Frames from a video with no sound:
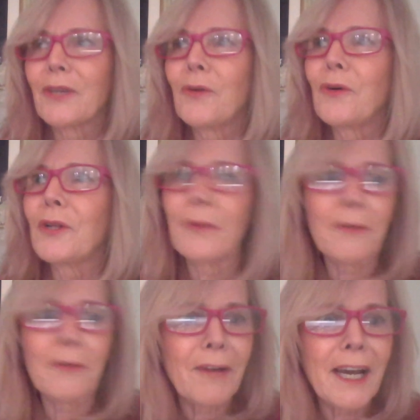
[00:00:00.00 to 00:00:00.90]
recall there
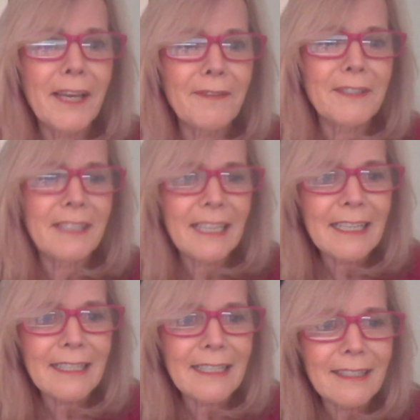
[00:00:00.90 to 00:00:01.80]
were 5
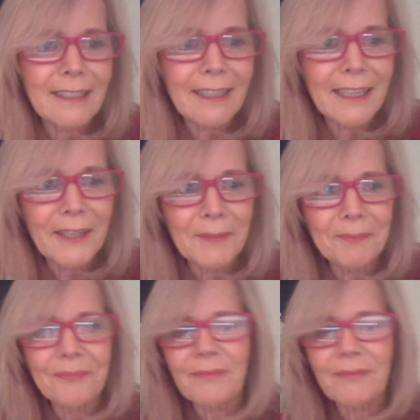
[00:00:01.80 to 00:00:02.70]
C's.
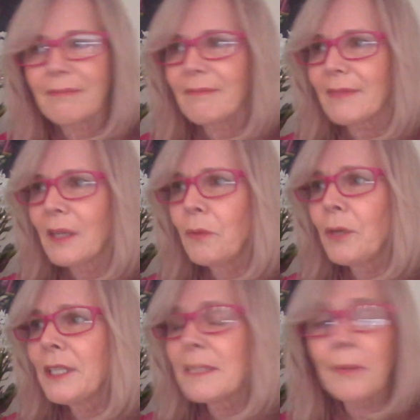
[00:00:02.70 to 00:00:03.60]

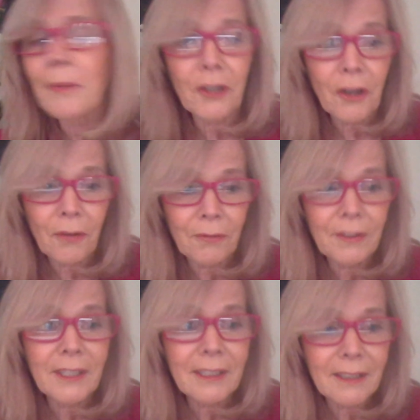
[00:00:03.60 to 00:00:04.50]
One is about
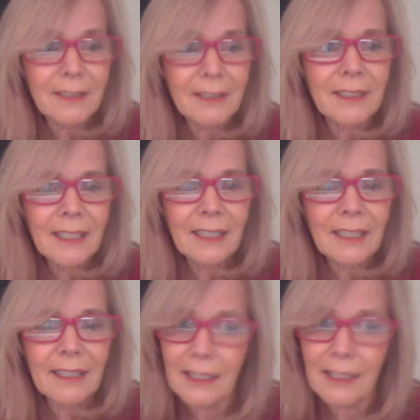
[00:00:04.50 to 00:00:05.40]
confidence,
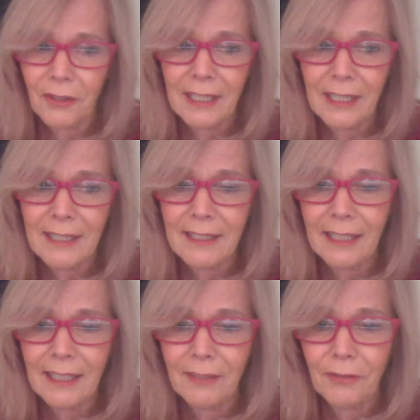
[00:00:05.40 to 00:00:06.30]
and that's not
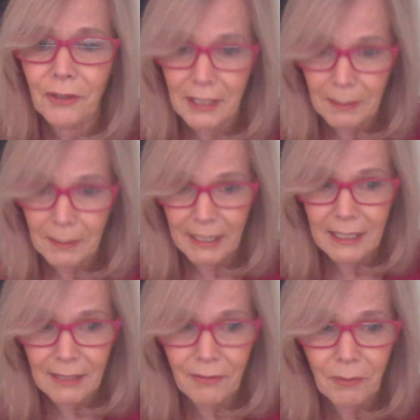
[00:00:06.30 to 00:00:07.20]
easy if you're
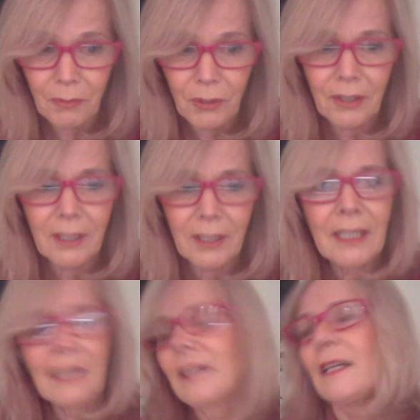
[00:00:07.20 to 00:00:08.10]
displaced from work.
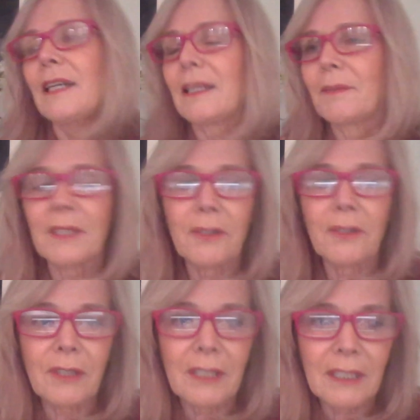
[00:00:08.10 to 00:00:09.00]

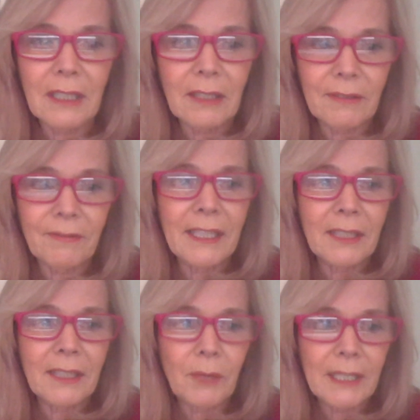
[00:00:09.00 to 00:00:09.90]
So there's
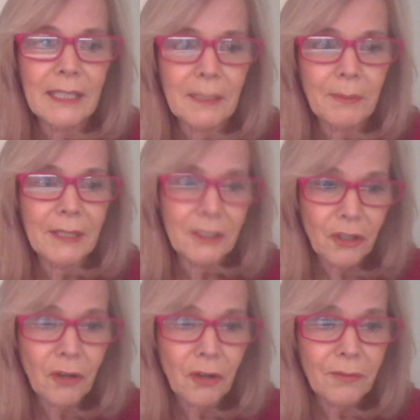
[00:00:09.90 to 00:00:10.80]
finding ways to
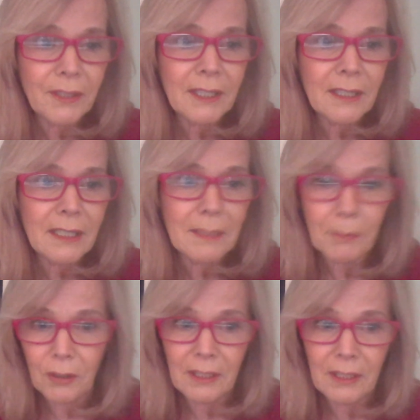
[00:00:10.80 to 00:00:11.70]
build your confidence,
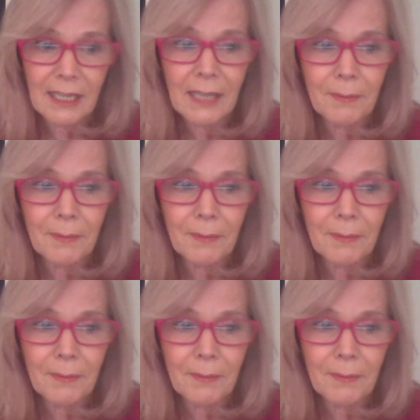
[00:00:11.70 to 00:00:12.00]
small